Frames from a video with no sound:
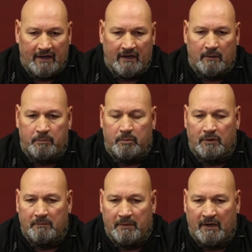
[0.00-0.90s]

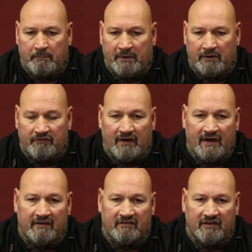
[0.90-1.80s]
air
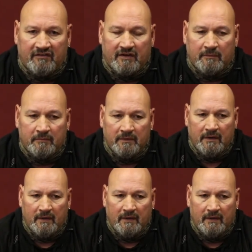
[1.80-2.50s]
purifying system.